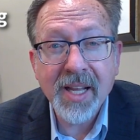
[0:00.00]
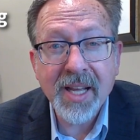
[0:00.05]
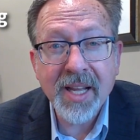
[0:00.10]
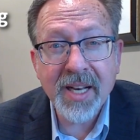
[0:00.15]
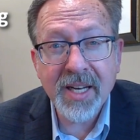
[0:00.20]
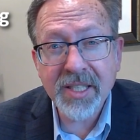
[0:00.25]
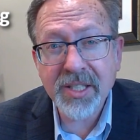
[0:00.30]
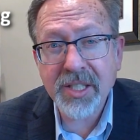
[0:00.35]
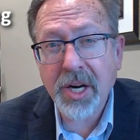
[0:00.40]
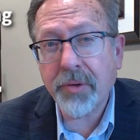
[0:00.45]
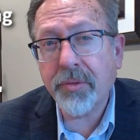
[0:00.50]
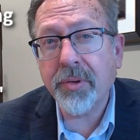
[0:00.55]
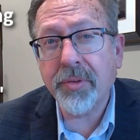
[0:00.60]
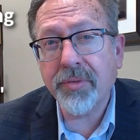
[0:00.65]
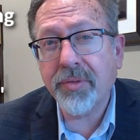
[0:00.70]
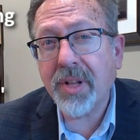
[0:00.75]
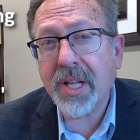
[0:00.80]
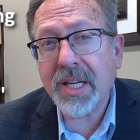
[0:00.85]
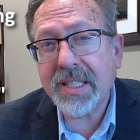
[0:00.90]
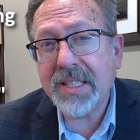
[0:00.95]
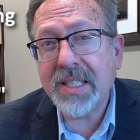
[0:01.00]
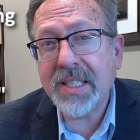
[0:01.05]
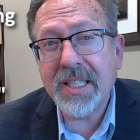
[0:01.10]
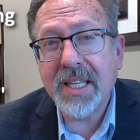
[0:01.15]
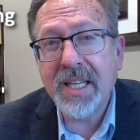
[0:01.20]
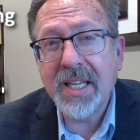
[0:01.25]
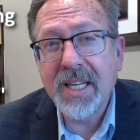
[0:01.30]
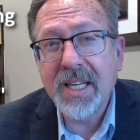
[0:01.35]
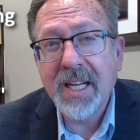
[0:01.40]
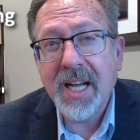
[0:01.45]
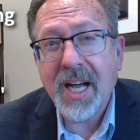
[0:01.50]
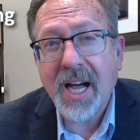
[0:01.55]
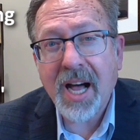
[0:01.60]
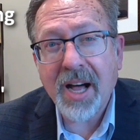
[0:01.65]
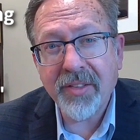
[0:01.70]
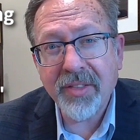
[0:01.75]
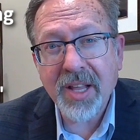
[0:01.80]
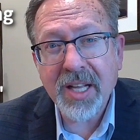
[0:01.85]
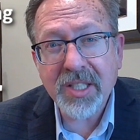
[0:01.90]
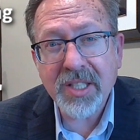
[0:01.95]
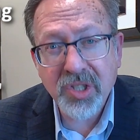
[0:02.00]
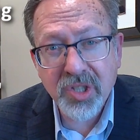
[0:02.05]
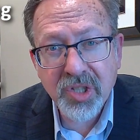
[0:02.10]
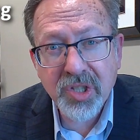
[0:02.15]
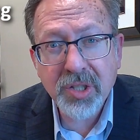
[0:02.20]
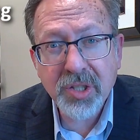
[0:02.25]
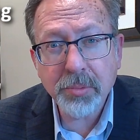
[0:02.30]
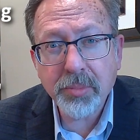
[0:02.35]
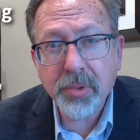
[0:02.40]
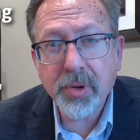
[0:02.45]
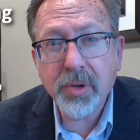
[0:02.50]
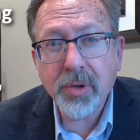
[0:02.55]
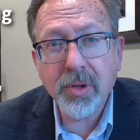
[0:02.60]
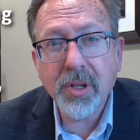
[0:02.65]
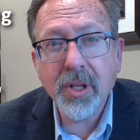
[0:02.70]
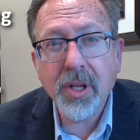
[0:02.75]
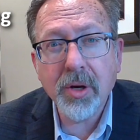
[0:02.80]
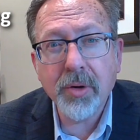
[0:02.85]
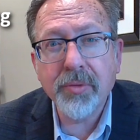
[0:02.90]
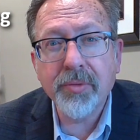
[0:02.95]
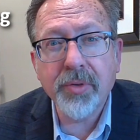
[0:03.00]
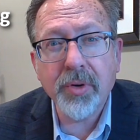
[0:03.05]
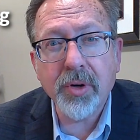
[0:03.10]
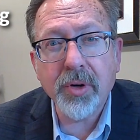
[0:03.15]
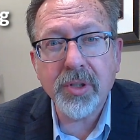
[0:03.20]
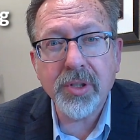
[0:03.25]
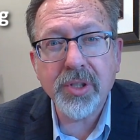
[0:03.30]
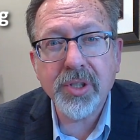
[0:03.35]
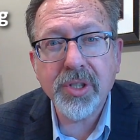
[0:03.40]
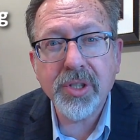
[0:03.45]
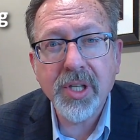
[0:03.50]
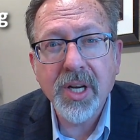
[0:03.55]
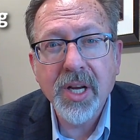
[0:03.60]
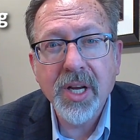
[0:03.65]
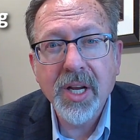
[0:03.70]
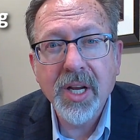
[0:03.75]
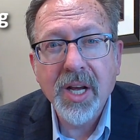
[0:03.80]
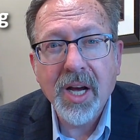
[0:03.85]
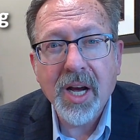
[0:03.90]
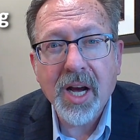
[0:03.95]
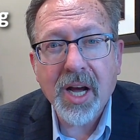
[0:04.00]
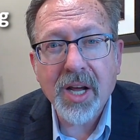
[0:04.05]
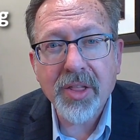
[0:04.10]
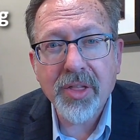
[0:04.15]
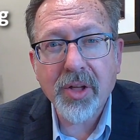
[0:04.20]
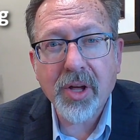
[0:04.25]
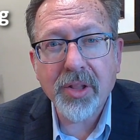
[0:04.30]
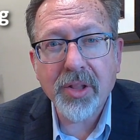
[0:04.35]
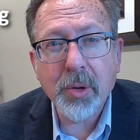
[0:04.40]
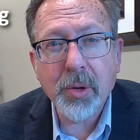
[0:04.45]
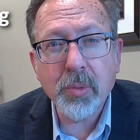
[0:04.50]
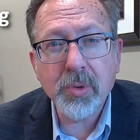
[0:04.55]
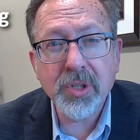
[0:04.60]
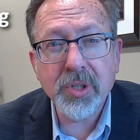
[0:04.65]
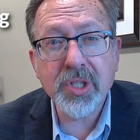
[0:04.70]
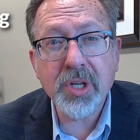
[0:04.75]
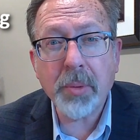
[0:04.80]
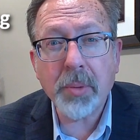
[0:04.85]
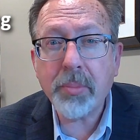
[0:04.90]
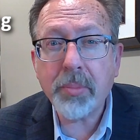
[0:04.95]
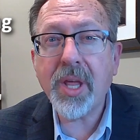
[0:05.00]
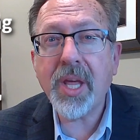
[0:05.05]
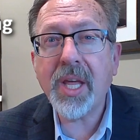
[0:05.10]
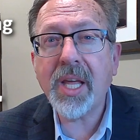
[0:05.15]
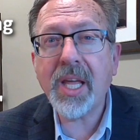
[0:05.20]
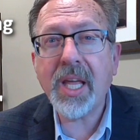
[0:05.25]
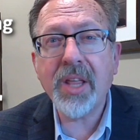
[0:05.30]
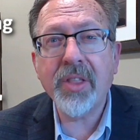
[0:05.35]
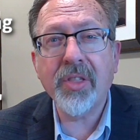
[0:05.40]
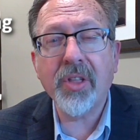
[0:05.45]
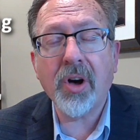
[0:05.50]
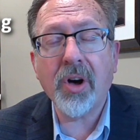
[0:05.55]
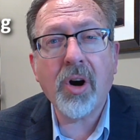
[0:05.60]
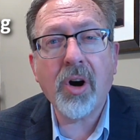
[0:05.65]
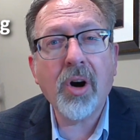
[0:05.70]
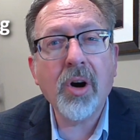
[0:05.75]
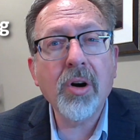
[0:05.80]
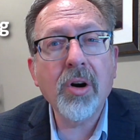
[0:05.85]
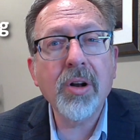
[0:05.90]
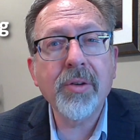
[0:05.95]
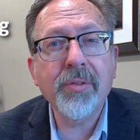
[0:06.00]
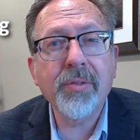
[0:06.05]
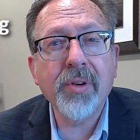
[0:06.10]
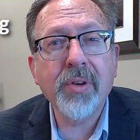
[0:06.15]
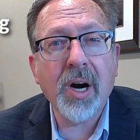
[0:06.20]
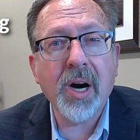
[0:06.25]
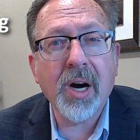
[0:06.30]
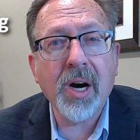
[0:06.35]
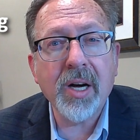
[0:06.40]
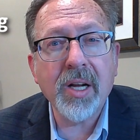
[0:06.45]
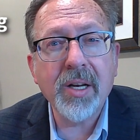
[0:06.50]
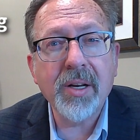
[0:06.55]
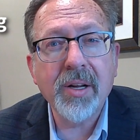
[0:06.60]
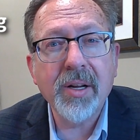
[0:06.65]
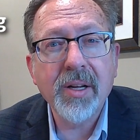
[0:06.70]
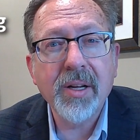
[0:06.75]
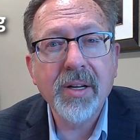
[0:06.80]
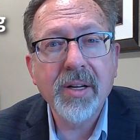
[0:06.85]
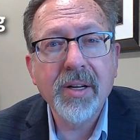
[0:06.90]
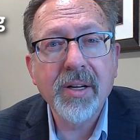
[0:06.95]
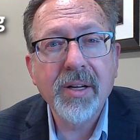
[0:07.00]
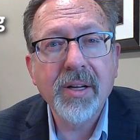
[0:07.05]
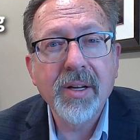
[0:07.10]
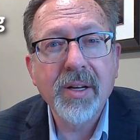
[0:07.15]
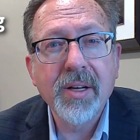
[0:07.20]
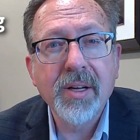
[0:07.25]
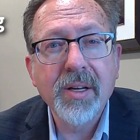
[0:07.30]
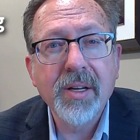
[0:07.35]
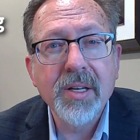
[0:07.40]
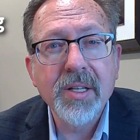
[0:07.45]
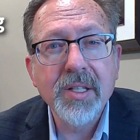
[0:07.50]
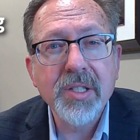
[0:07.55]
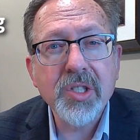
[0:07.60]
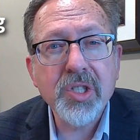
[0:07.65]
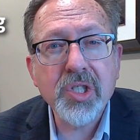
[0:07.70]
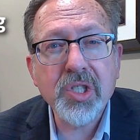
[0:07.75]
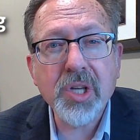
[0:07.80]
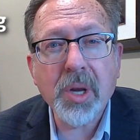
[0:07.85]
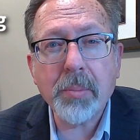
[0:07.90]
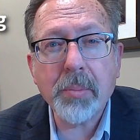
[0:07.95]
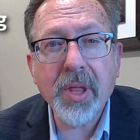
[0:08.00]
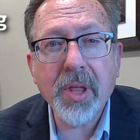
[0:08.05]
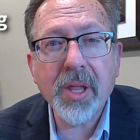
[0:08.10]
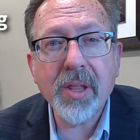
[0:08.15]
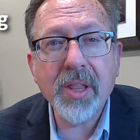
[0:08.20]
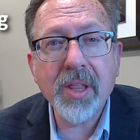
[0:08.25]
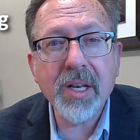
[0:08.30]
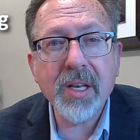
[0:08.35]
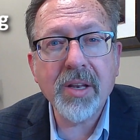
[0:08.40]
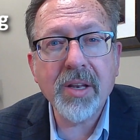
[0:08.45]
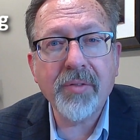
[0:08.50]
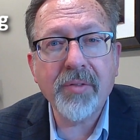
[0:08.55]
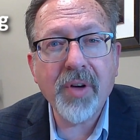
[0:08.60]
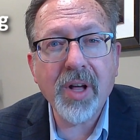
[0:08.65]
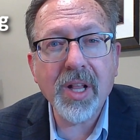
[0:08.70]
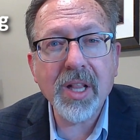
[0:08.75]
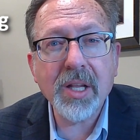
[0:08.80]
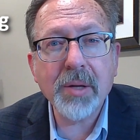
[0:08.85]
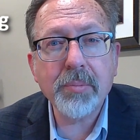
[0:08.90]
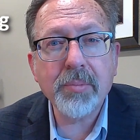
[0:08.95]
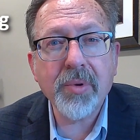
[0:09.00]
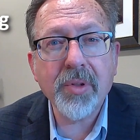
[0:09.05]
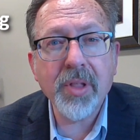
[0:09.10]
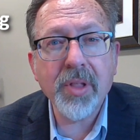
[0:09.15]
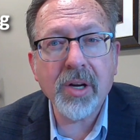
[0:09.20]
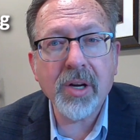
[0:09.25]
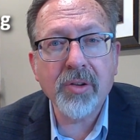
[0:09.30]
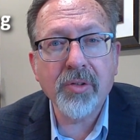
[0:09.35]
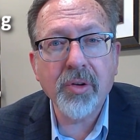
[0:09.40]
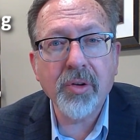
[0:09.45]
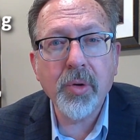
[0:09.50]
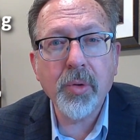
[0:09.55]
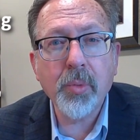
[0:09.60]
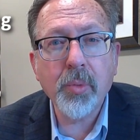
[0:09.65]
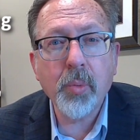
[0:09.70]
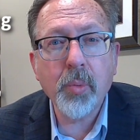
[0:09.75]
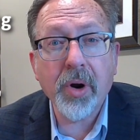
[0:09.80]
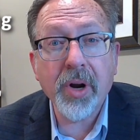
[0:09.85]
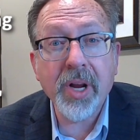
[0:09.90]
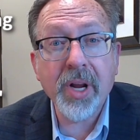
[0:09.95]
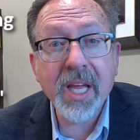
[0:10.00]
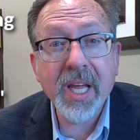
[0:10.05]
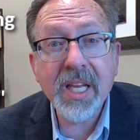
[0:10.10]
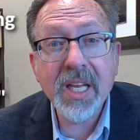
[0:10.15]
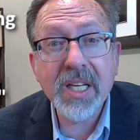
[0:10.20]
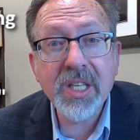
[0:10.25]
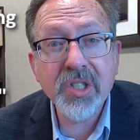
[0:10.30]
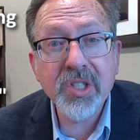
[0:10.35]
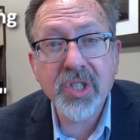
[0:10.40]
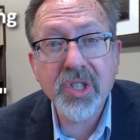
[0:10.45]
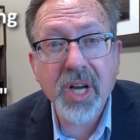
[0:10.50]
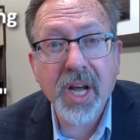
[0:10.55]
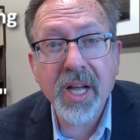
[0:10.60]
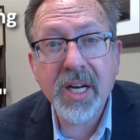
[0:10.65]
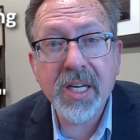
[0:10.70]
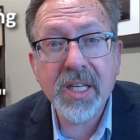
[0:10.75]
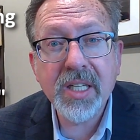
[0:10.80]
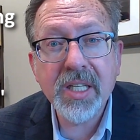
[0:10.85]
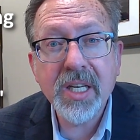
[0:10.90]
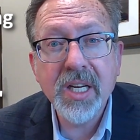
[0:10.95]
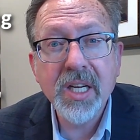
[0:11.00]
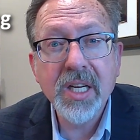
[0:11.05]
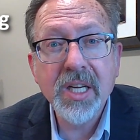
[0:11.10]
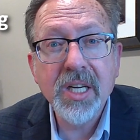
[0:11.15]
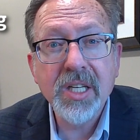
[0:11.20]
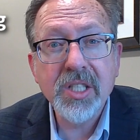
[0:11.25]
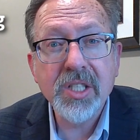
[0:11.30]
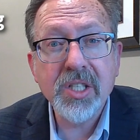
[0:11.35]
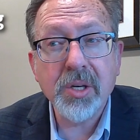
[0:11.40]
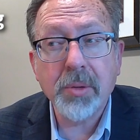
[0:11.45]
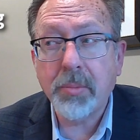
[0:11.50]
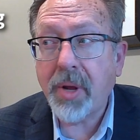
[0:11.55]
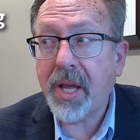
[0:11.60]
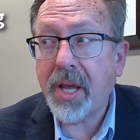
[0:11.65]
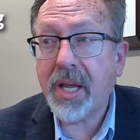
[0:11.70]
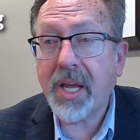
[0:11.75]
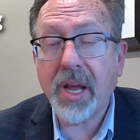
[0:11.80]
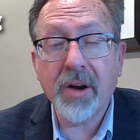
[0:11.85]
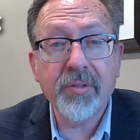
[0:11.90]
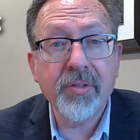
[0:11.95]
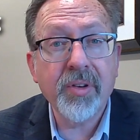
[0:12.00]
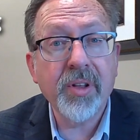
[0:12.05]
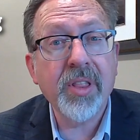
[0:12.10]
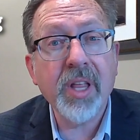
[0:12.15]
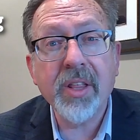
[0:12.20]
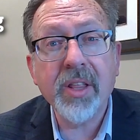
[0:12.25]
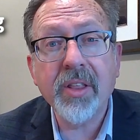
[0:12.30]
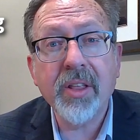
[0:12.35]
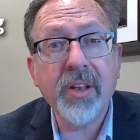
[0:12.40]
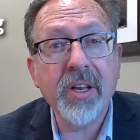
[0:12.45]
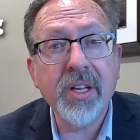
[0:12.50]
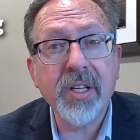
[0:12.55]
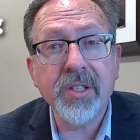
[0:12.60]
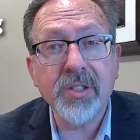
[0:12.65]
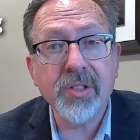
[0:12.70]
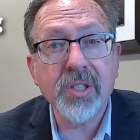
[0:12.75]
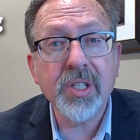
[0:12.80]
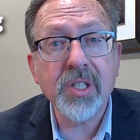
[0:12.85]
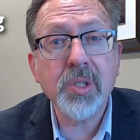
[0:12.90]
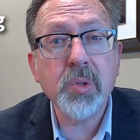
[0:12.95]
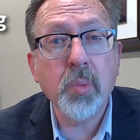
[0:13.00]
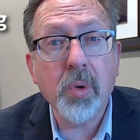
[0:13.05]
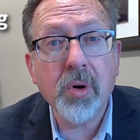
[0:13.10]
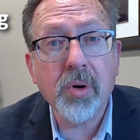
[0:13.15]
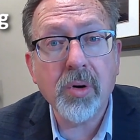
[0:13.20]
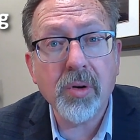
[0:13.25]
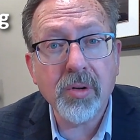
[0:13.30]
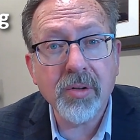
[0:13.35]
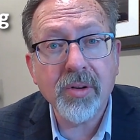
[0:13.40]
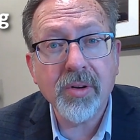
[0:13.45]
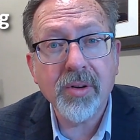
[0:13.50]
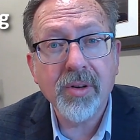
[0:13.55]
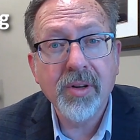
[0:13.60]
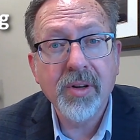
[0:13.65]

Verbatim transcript: And as I reflected on that simple little verse, I thought there was something in the heart of God, something that developed, that grew, where He decided to make everything that is, this world,